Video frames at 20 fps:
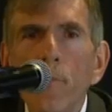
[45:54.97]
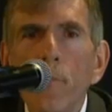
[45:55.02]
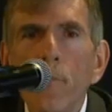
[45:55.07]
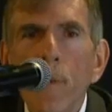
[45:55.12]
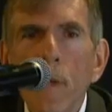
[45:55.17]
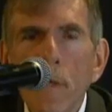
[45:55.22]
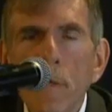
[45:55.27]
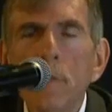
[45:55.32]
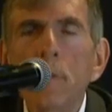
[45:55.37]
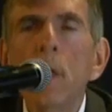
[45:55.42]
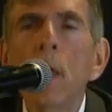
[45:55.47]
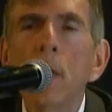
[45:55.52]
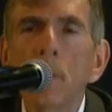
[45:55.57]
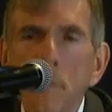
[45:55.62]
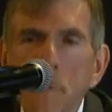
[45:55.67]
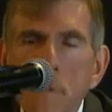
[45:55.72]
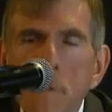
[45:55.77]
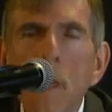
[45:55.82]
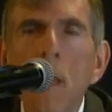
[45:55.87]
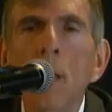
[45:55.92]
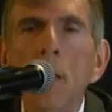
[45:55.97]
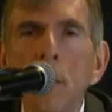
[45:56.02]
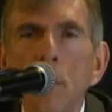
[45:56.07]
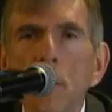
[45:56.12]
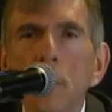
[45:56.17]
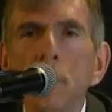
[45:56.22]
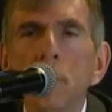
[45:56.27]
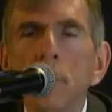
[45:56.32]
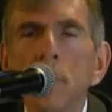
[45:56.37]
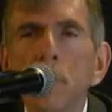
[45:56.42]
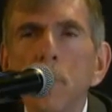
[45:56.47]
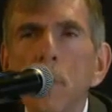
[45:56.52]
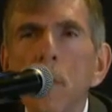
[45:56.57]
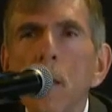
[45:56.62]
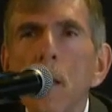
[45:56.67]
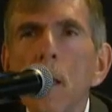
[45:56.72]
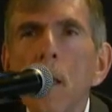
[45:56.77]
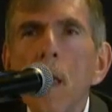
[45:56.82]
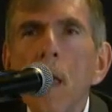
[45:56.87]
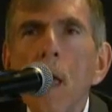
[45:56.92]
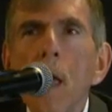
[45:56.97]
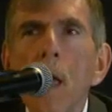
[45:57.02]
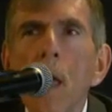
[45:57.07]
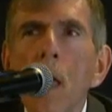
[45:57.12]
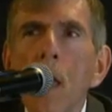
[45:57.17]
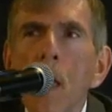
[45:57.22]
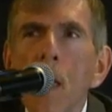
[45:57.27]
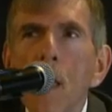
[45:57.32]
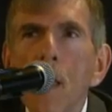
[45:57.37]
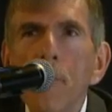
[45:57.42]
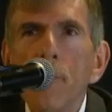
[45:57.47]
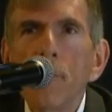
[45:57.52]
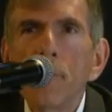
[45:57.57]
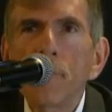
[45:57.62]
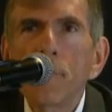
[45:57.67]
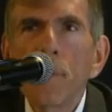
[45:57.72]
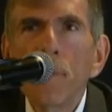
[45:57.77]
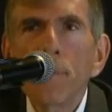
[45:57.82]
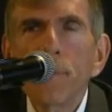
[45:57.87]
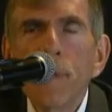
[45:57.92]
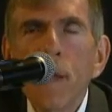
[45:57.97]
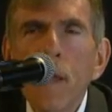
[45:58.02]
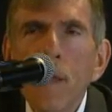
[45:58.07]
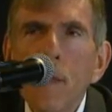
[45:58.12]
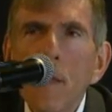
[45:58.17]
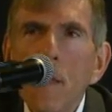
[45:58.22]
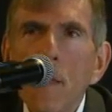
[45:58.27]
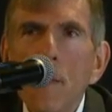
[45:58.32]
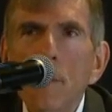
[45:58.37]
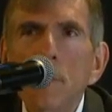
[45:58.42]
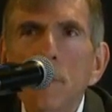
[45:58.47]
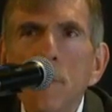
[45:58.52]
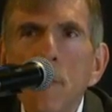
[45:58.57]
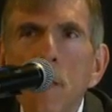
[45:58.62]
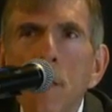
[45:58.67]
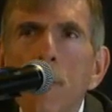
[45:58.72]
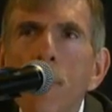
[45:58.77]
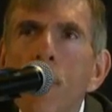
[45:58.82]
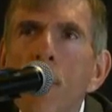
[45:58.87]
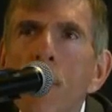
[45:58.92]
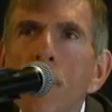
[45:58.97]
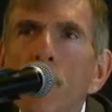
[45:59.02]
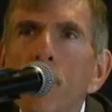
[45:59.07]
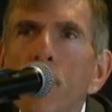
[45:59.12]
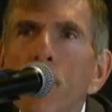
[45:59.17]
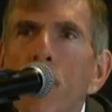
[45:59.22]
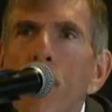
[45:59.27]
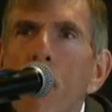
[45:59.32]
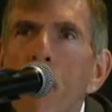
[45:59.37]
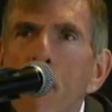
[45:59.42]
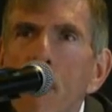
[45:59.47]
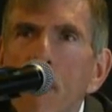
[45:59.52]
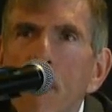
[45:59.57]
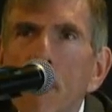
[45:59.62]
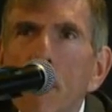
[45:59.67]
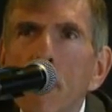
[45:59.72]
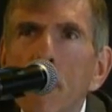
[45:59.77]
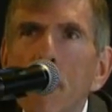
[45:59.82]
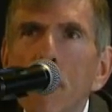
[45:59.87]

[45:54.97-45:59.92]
based on studies. So taking a cigarette break